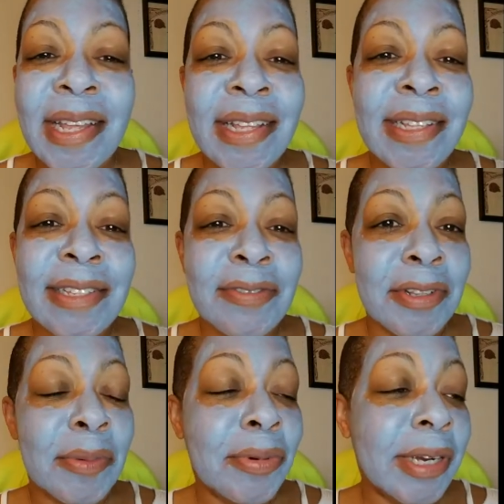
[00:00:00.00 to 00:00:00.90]
is
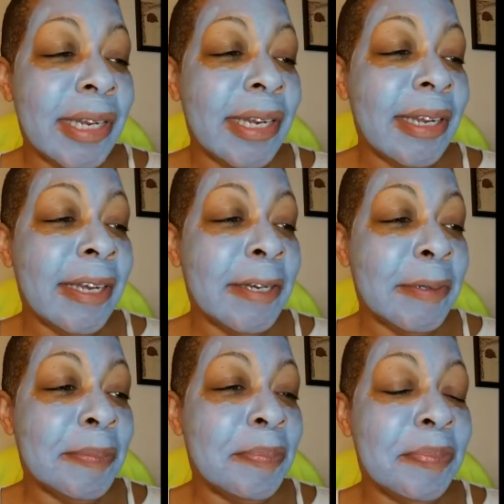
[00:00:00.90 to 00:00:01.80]
really bright.
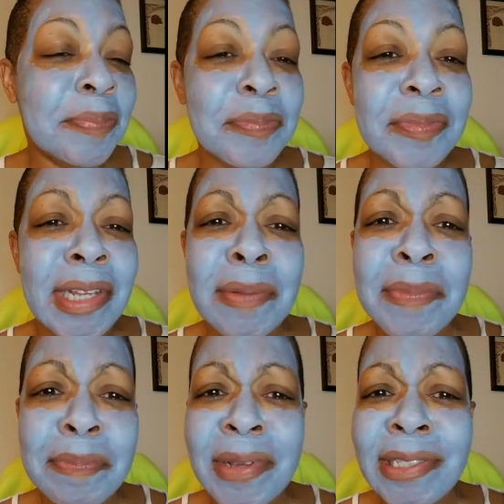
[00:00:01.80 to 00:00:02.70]
Um, and
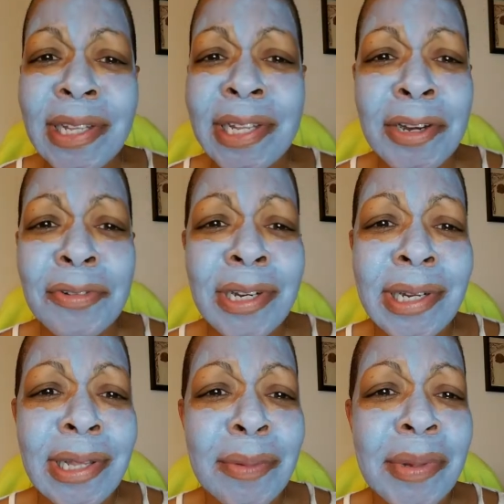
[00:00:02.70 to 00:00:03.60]
it makes a glare on
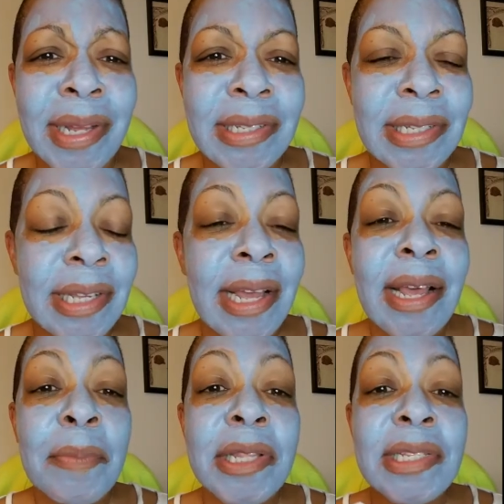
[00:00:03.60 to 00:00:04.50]
anything plastic.
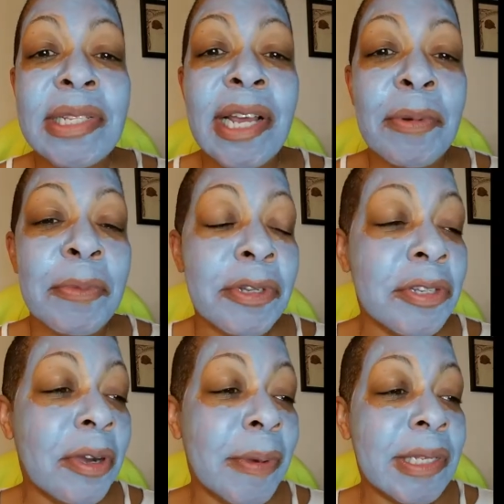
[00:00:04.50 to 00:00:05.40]
But this is not what I'm going to
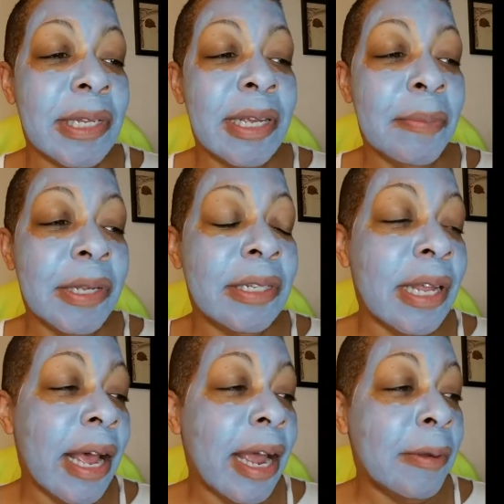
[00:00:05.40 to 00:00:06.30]
talk about today, but
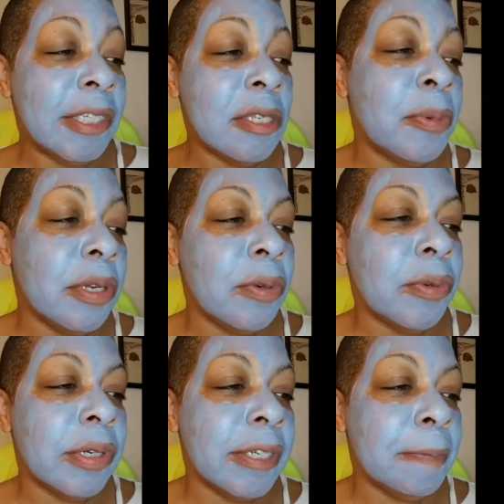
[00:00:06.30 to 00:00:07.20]
I just put it
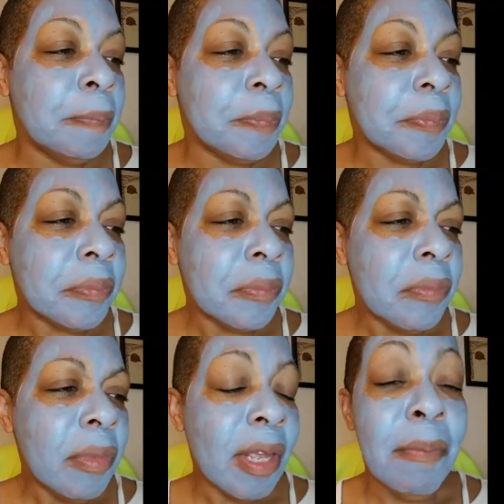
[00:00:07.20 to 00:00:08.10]
on.
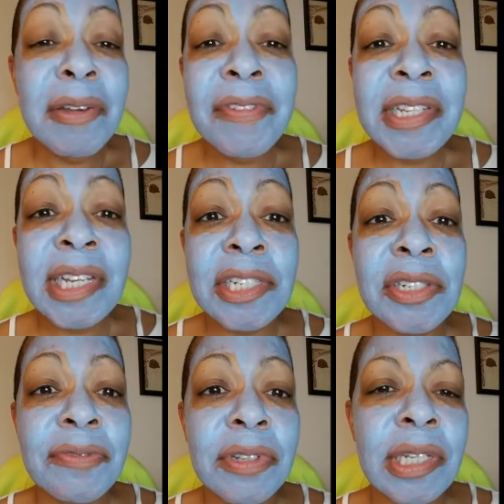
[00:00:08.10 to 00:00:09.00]
My face actually
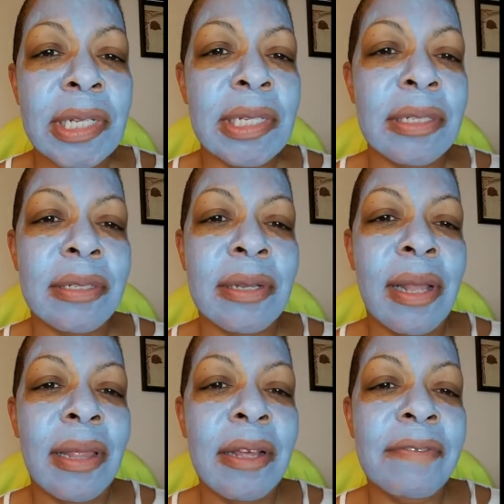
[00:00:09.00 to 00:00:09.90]
really does
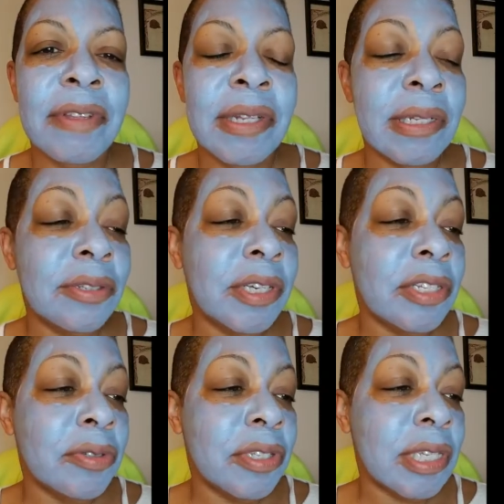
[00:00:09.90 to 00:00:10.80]
love it. You can
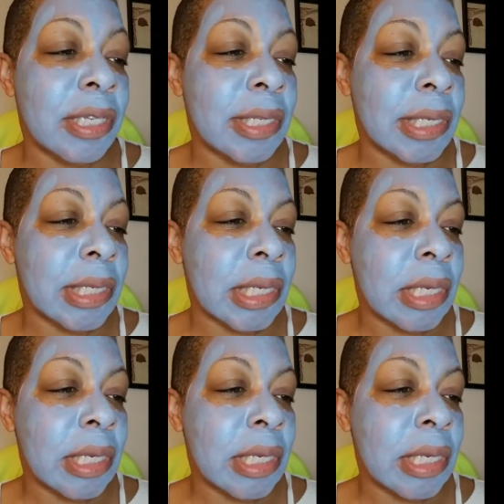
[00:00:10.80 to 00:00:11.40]
use it